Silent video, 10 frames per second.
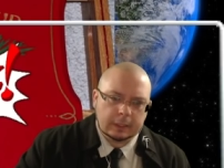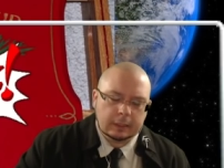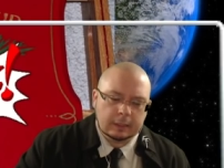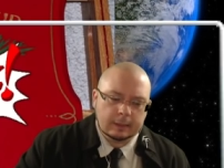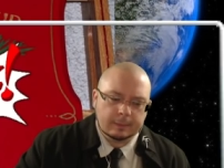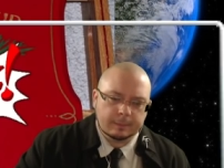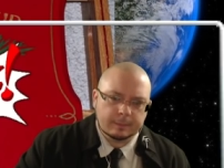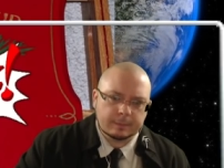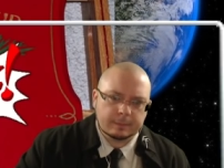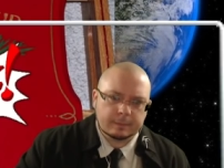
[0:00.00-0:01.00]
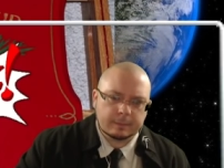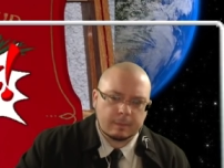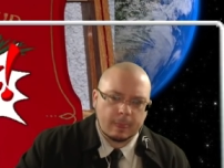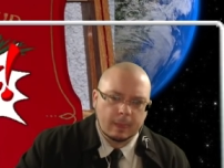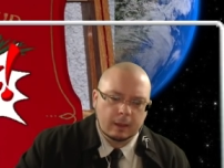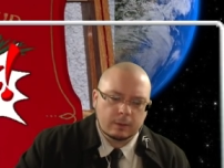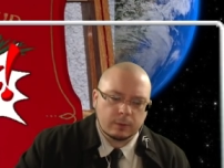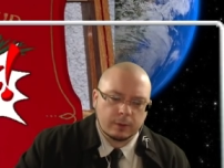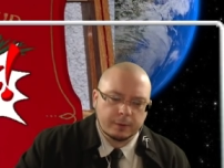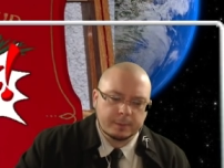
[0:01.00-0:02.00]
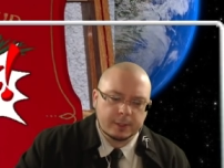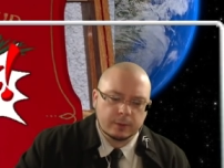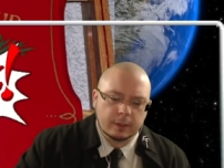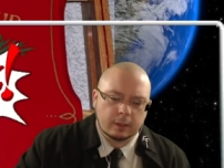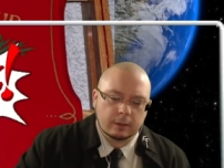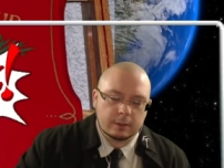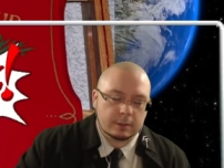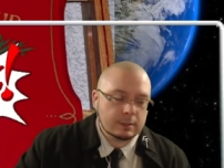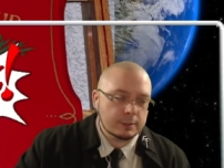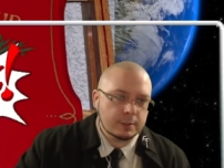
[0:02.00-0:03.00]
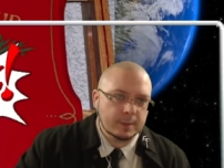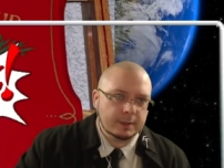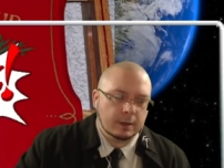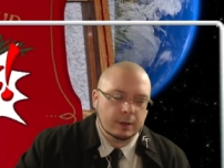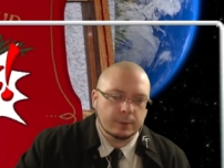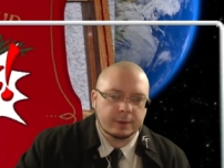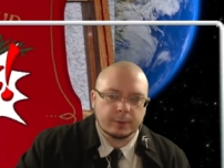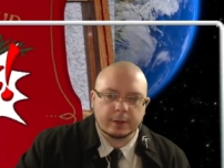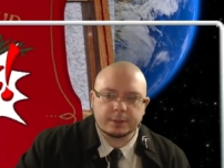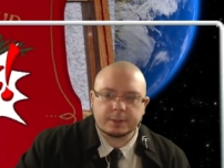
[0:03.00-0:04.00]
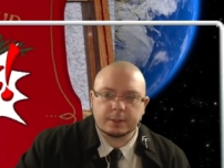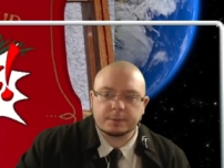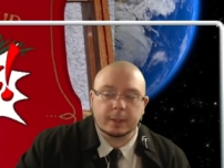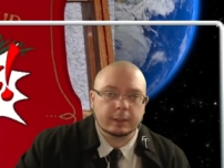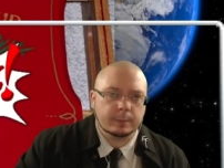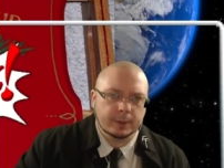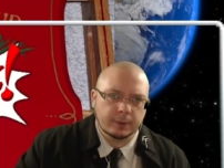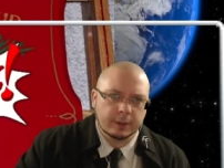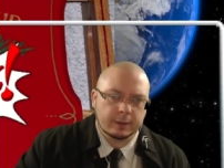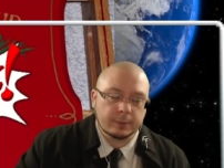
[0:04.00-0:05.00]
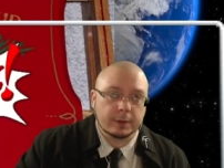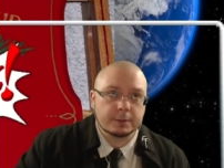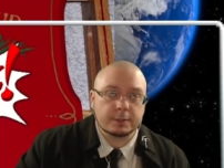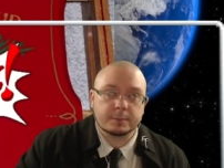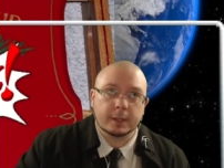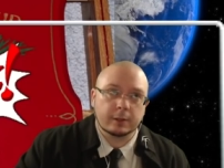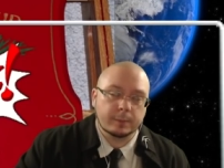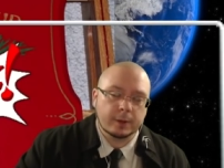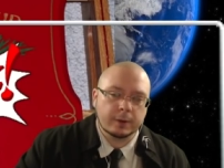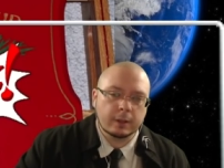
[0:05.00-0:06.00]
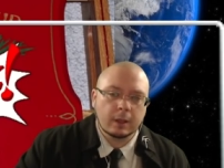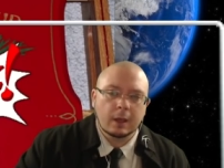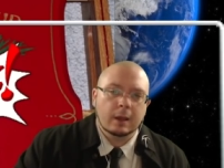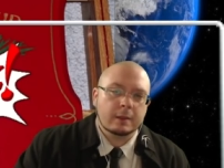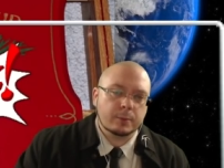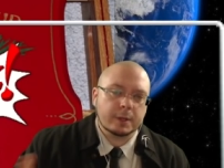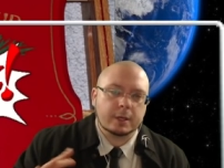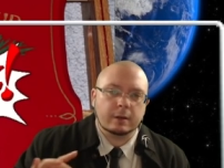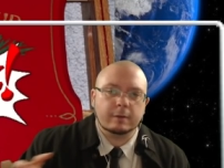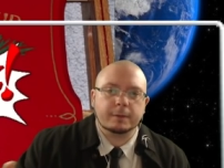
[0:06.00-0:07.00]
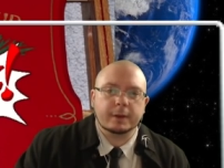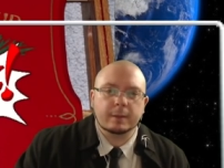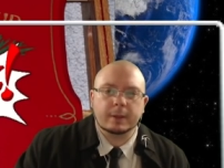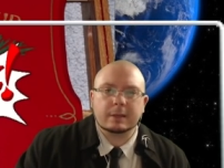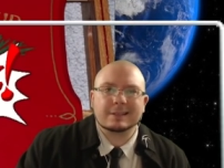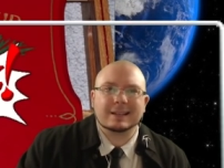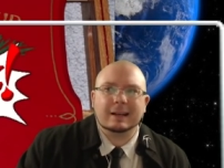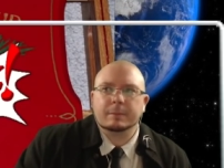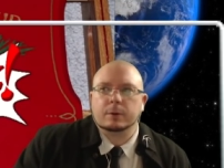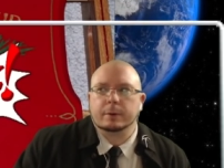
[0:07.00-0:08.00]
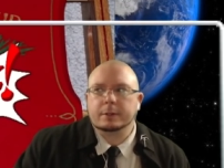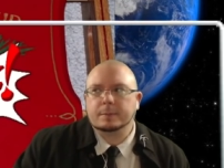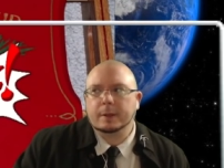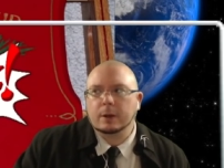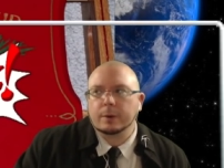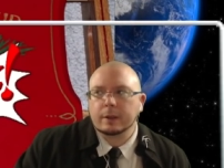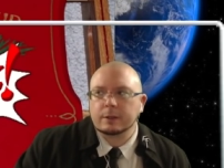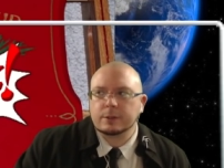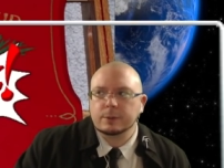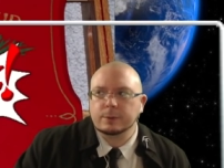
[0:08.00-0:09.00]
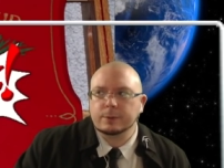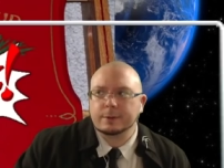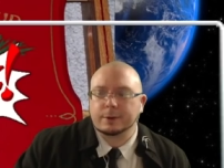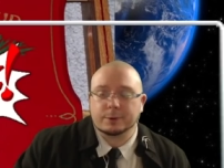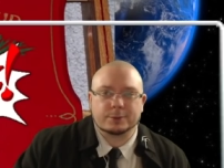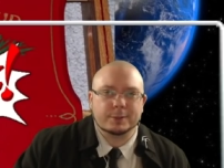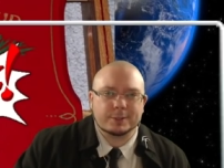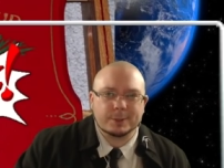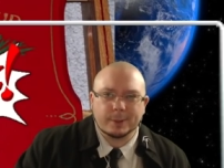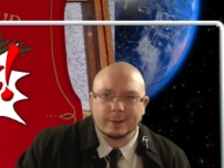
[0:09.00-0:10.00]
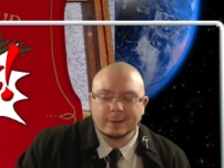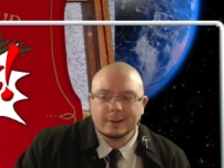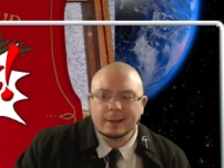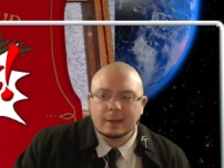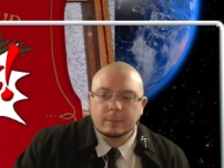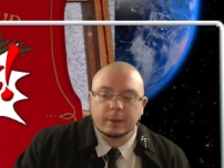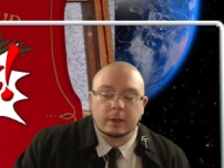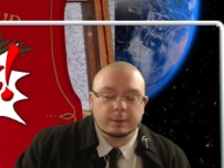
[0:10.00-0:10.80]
we're going to be doing the discussion about Onward, then we're going to discuss My Little Pony, then we're going to discuss My Little Pony, and then we're going to cut off for the day because I'm going to be going to the grocery store, but